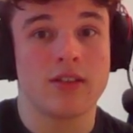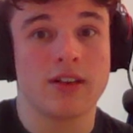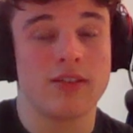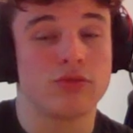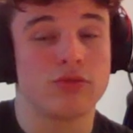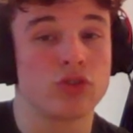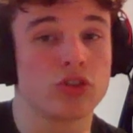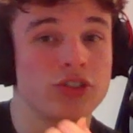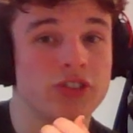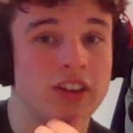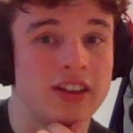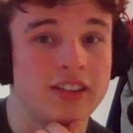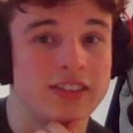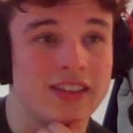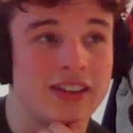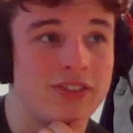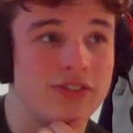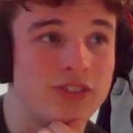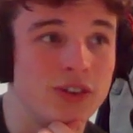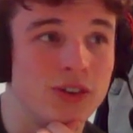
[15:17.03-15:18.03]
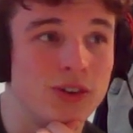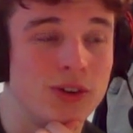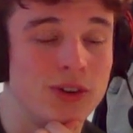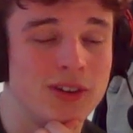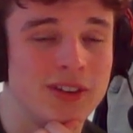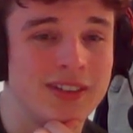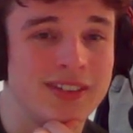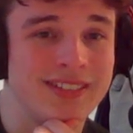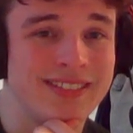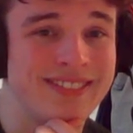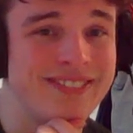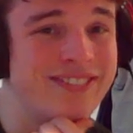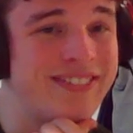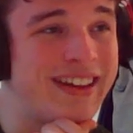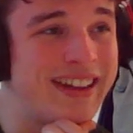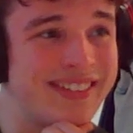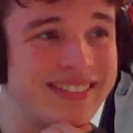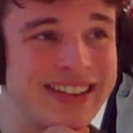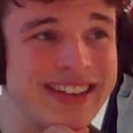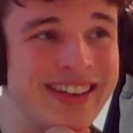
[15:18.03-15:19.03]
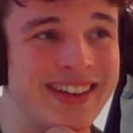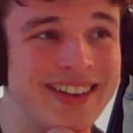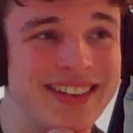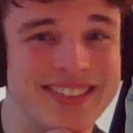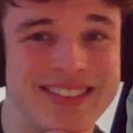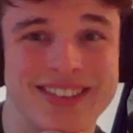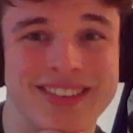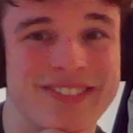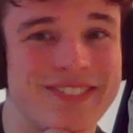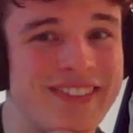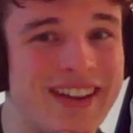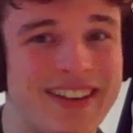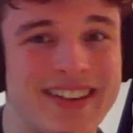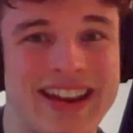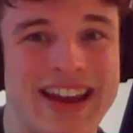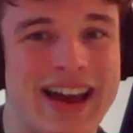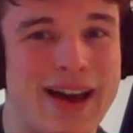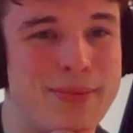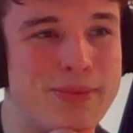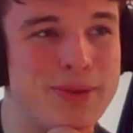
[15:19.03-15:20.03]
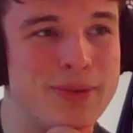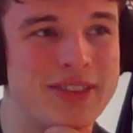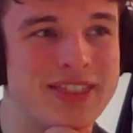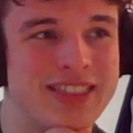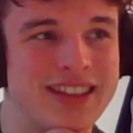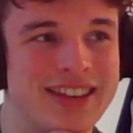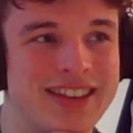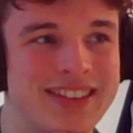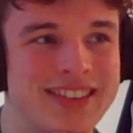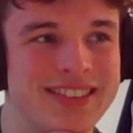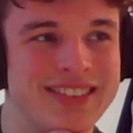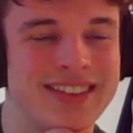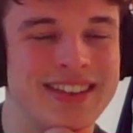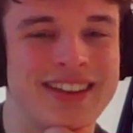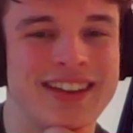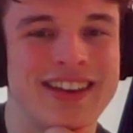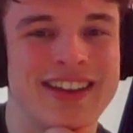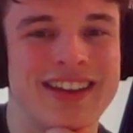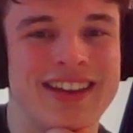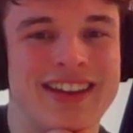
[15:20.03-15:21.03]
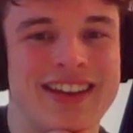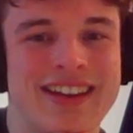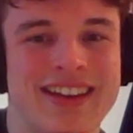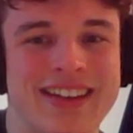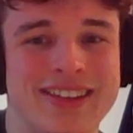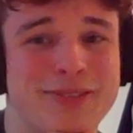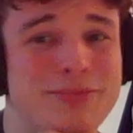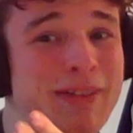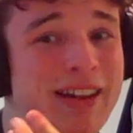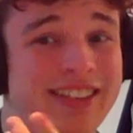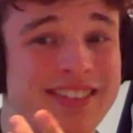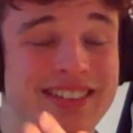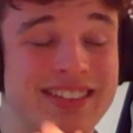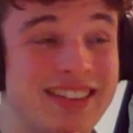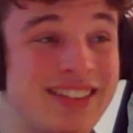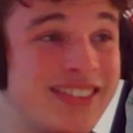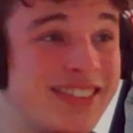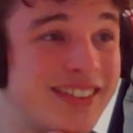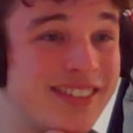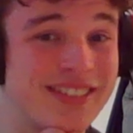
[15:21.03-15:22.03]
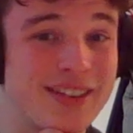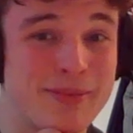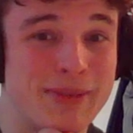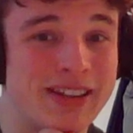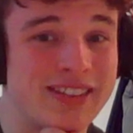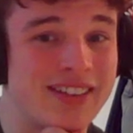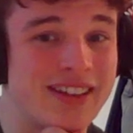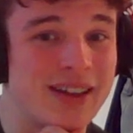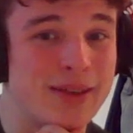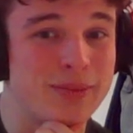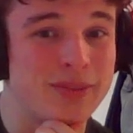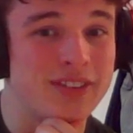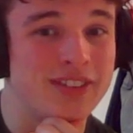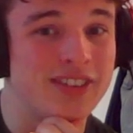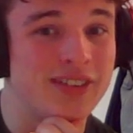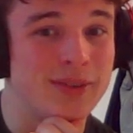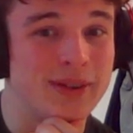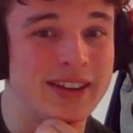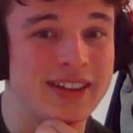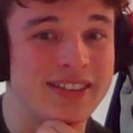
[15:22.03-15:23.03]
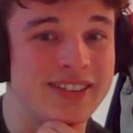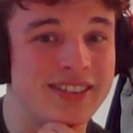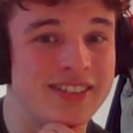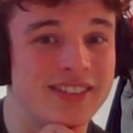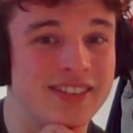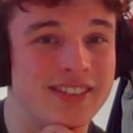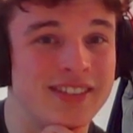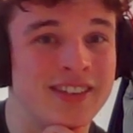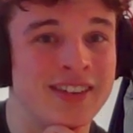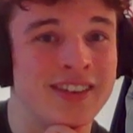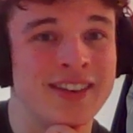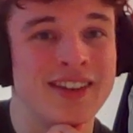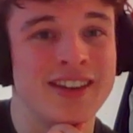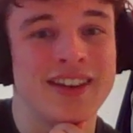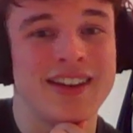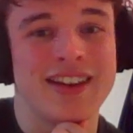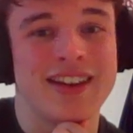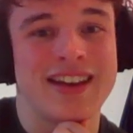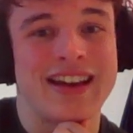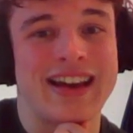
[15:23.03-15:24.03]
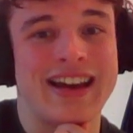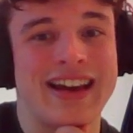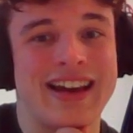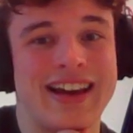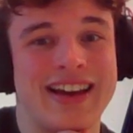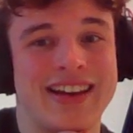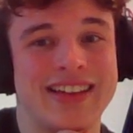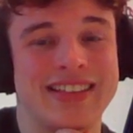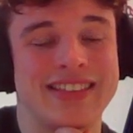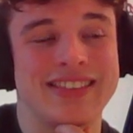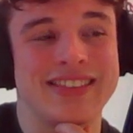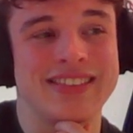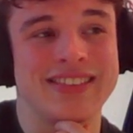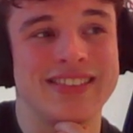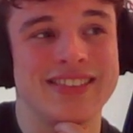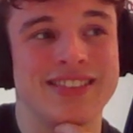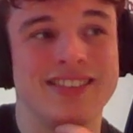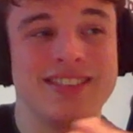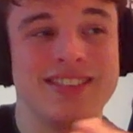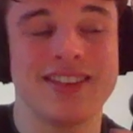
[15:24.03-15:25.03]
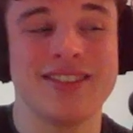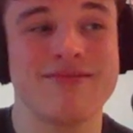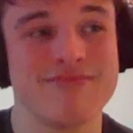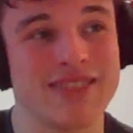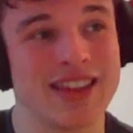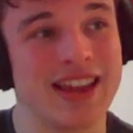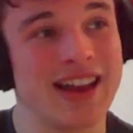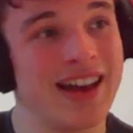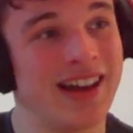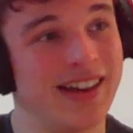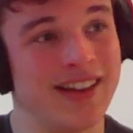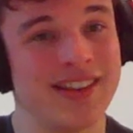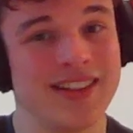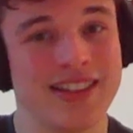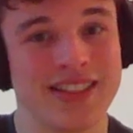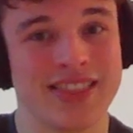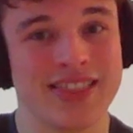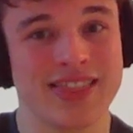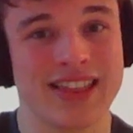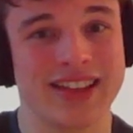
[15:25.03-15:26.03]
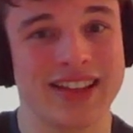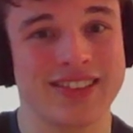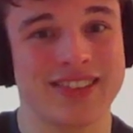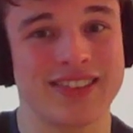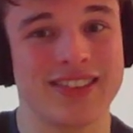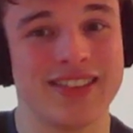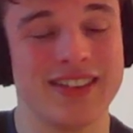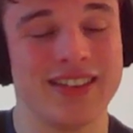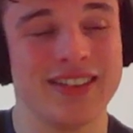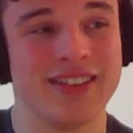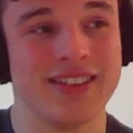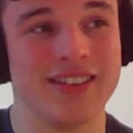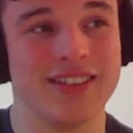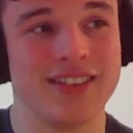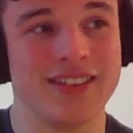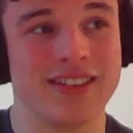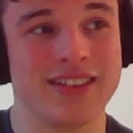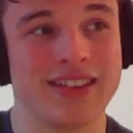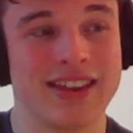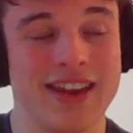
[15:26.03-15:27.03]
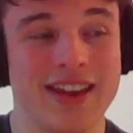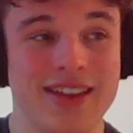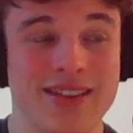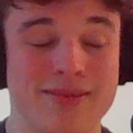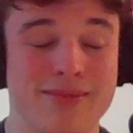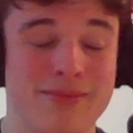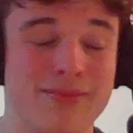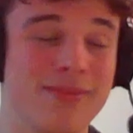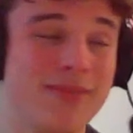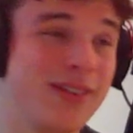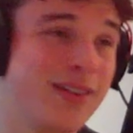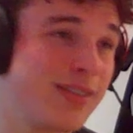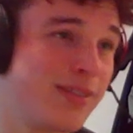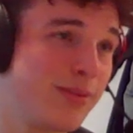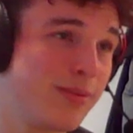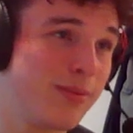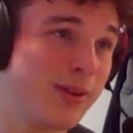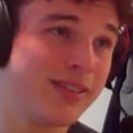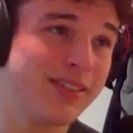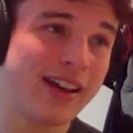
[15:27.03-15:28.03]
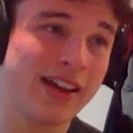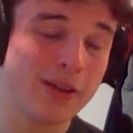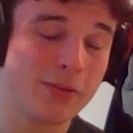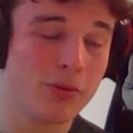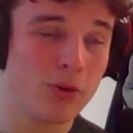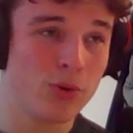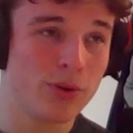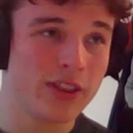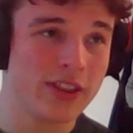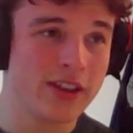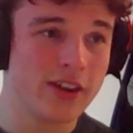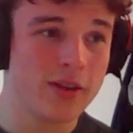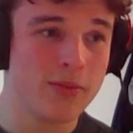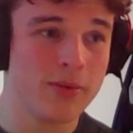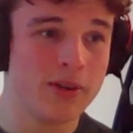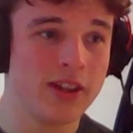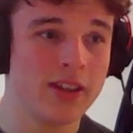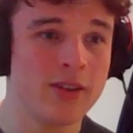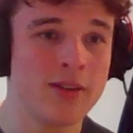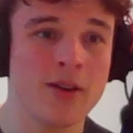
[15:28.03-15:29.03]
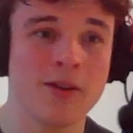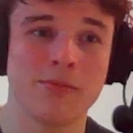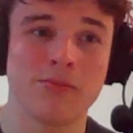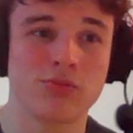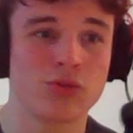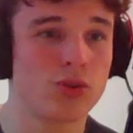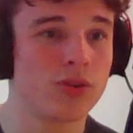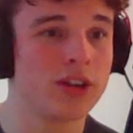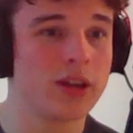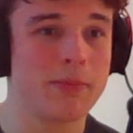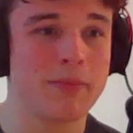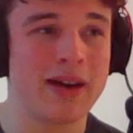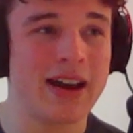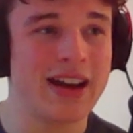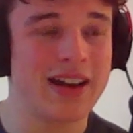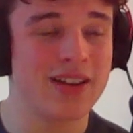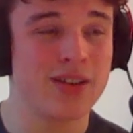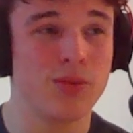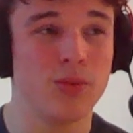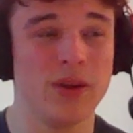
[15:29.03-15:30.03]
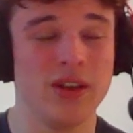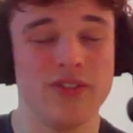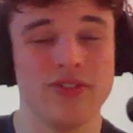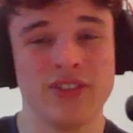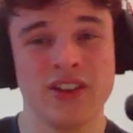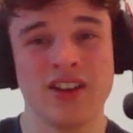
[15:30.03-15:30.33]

rook takes f4, very nice. I was very happy with this, especially considering my time situation. And yeah, that's the game. Went down a pawn in the opening, brought it back with